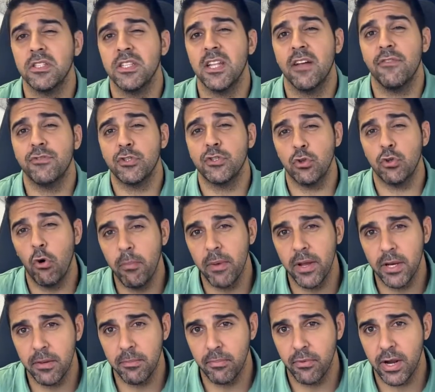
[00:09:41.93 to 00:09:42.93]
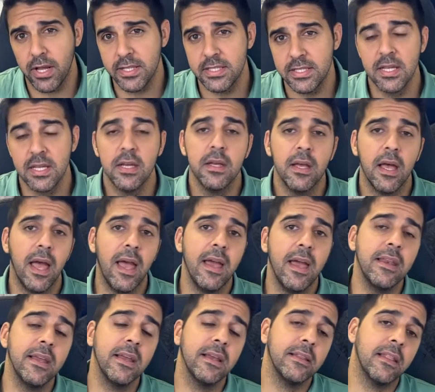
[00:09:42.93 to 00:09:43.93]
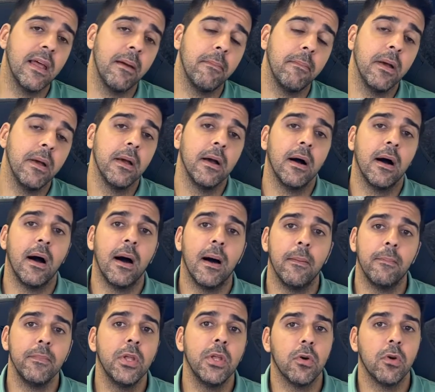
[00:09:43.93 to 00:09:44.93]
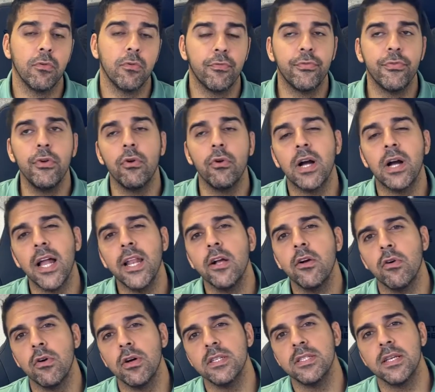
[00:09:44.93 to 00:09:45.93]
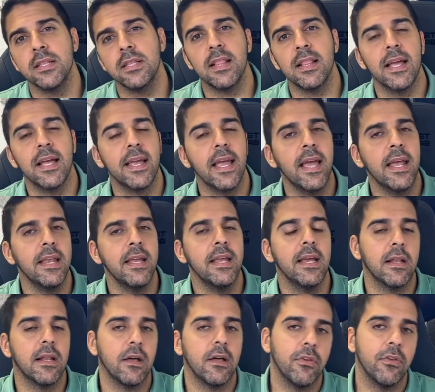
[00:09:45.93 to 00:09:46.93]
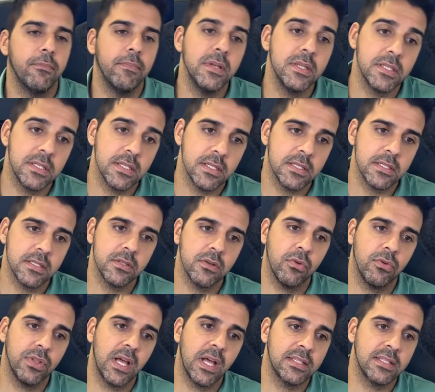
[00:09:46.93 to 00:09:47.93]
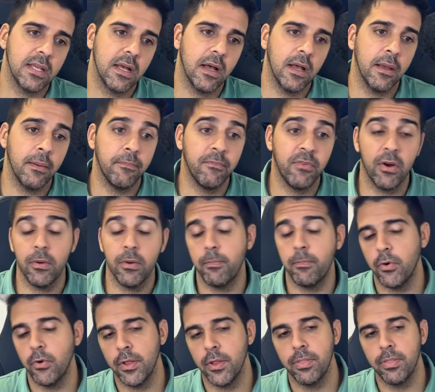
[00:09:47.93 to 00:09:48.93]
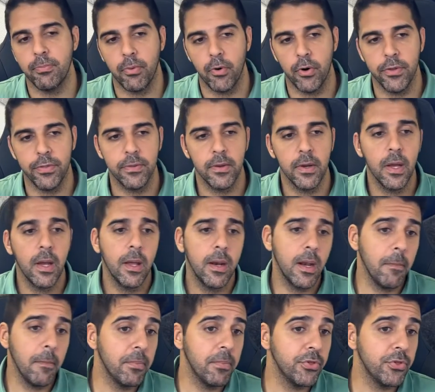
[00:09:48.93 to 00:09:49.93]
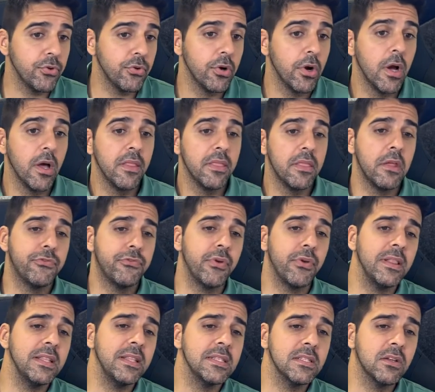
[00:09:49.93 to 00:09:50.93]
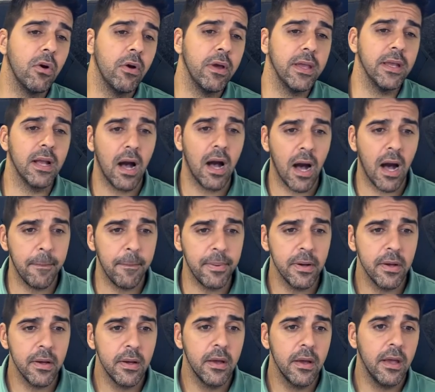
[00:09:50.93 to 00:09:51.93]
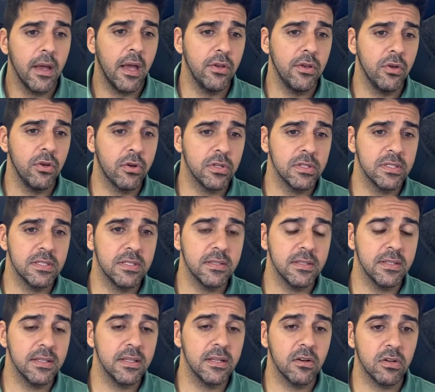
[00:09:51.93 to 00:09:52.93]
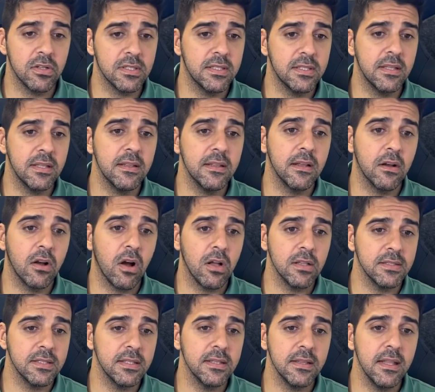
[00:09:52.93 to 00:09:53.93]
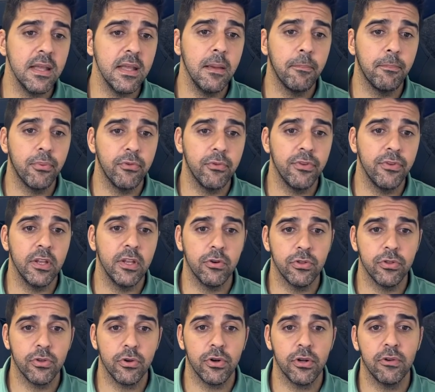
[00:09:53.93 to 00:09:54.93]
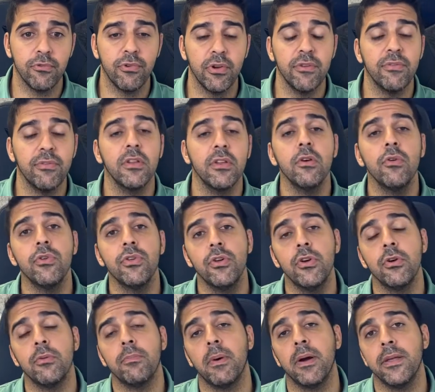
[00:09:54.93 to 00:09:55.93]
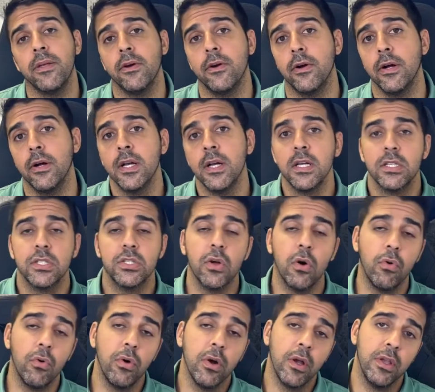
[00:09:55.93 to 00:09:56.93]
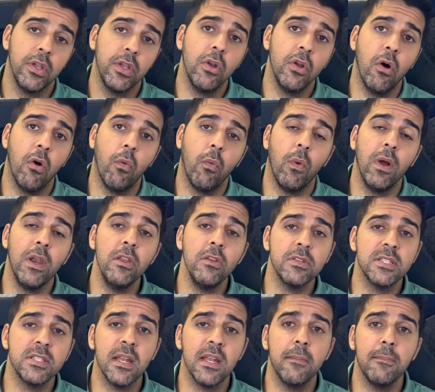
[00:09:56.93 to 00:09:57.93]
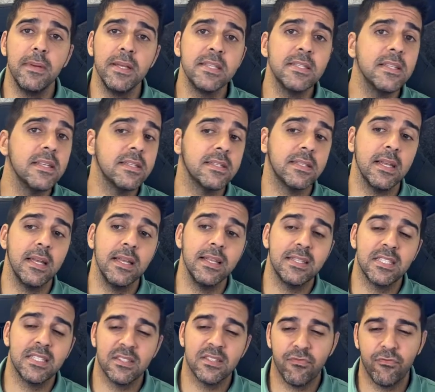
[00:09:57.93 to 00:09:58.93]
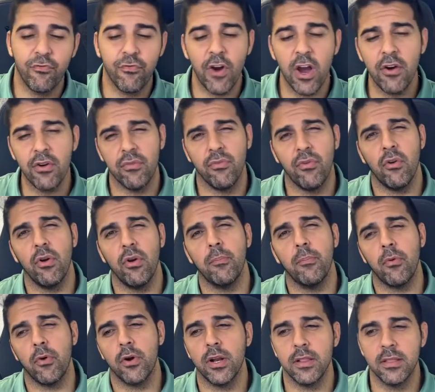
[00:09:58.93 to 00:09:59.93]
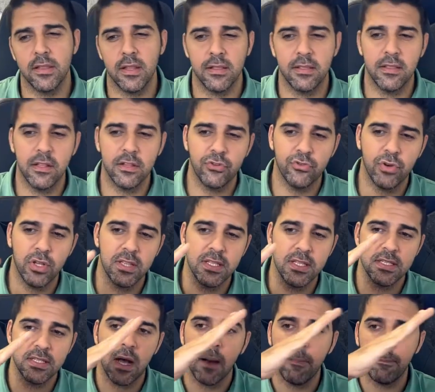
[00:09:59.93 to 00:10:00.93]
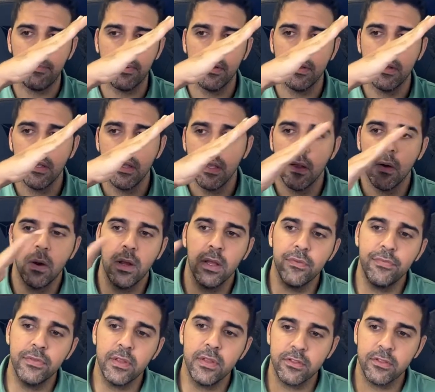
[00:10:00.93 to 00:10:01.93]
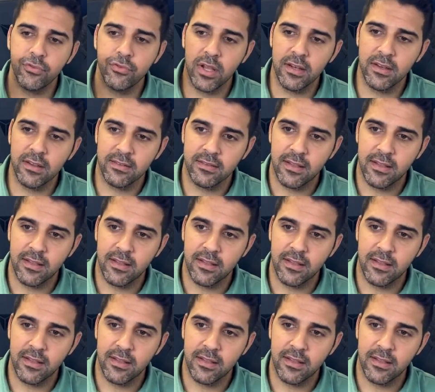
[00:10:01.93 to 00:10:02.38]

they have so many brands, adding them few categories, it's like adding another business. So that's a very important point. Number 2, the trend is going up and you constantly improving your total revenue year by year. So, you know, when you sell a business, it's very, very important that the trend is up. If the trend is